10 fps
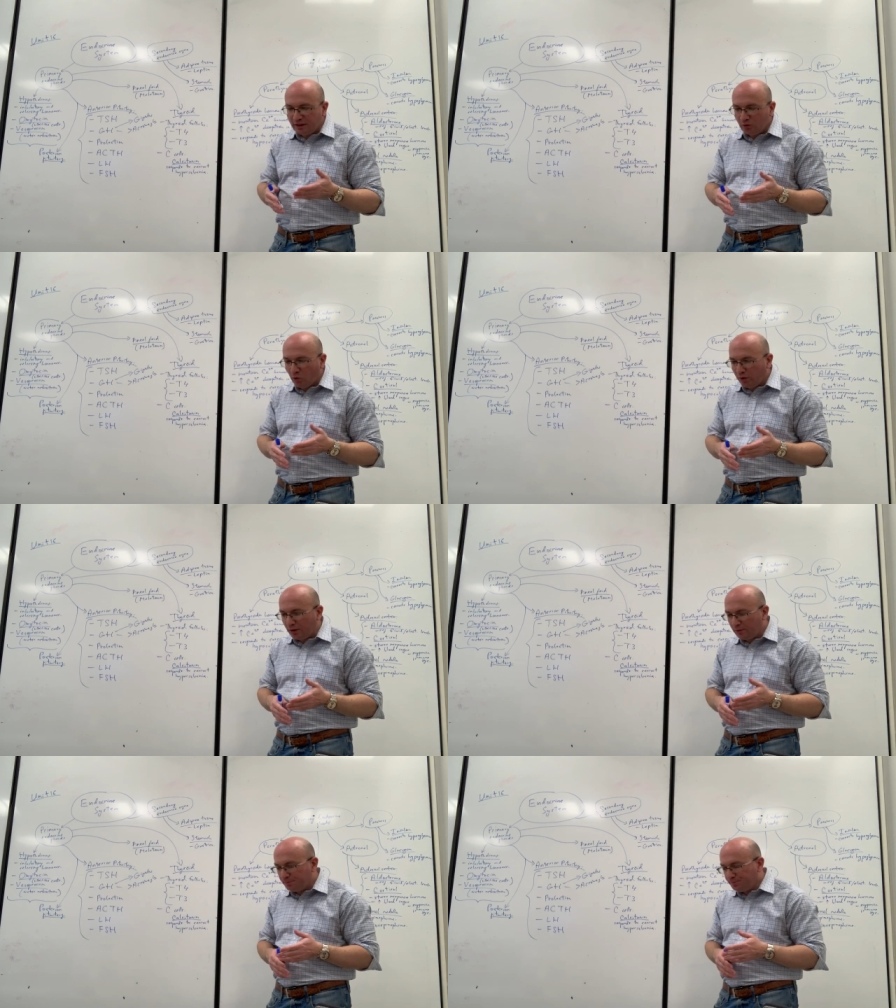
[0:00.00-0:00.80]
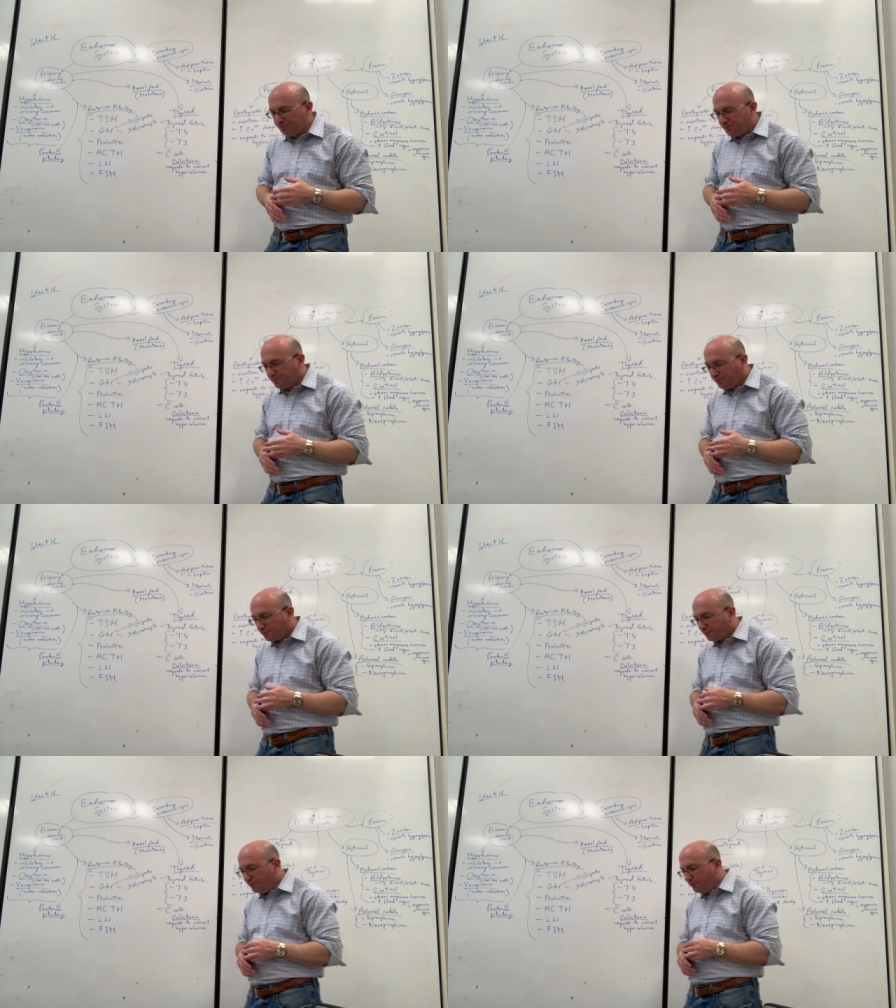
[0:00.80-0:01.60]
that organ
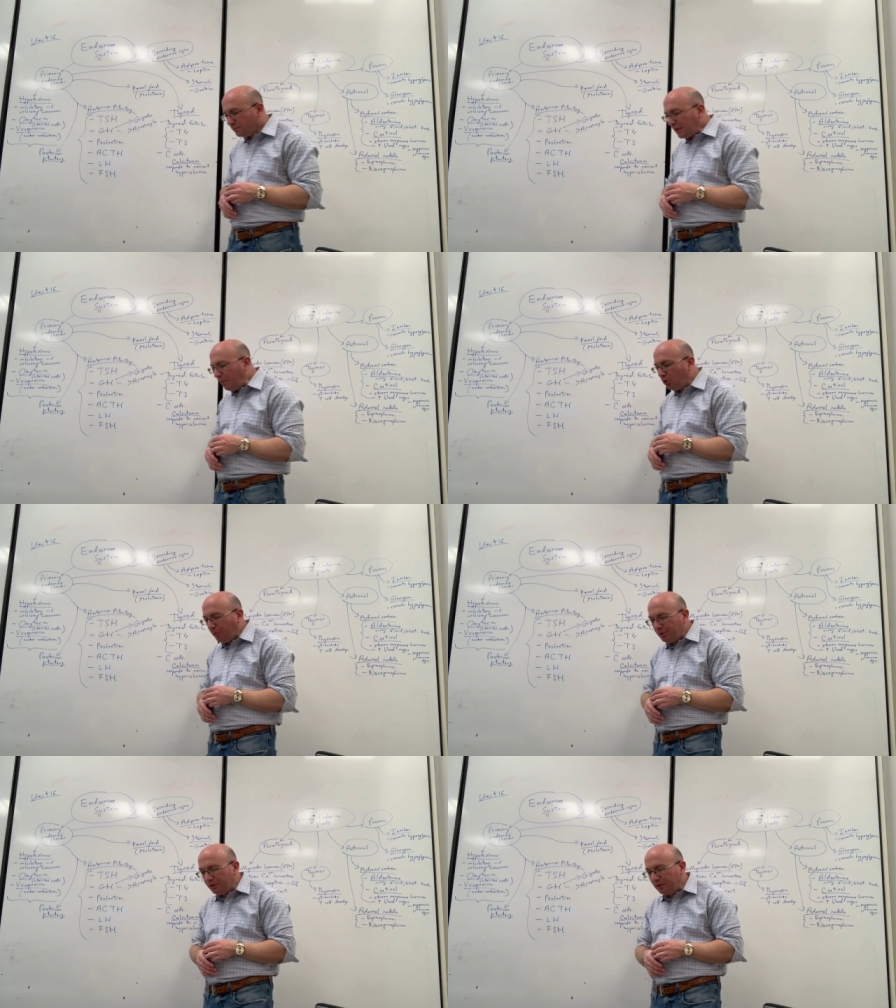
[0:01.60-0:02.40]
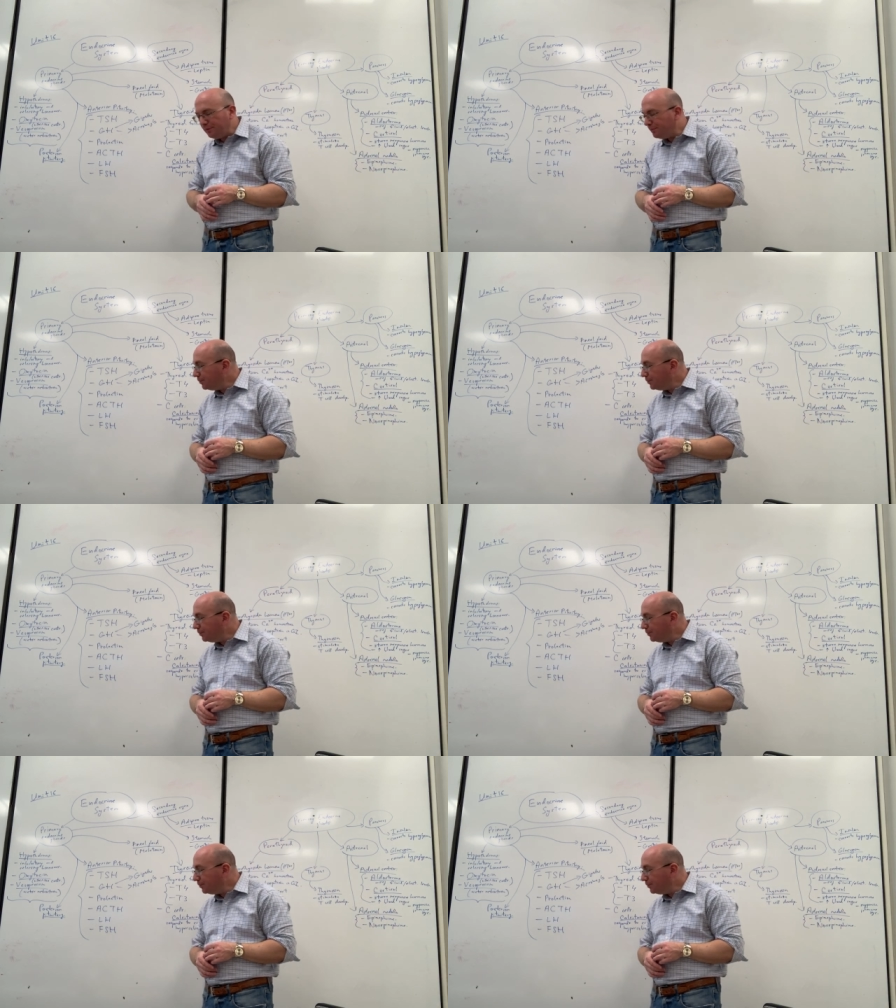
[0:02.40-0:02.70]
appropriately.